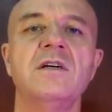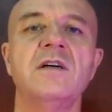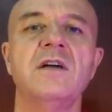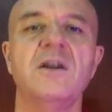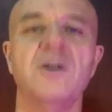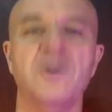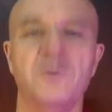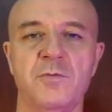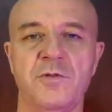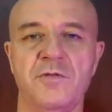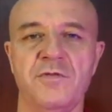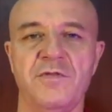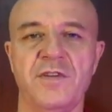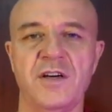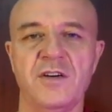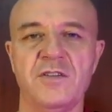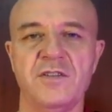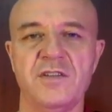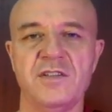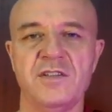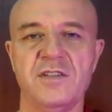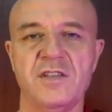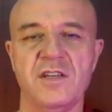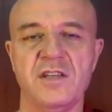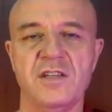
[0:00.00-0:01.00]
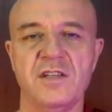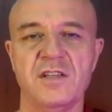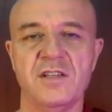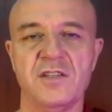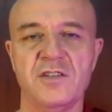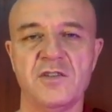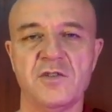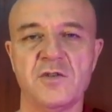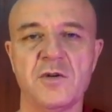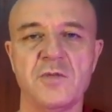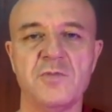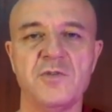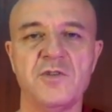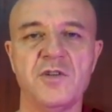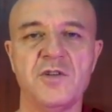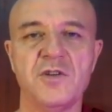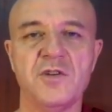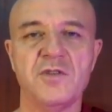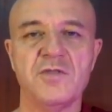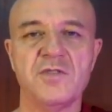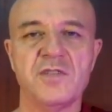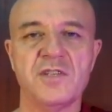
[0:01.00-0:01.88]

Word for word: I hope you found this description of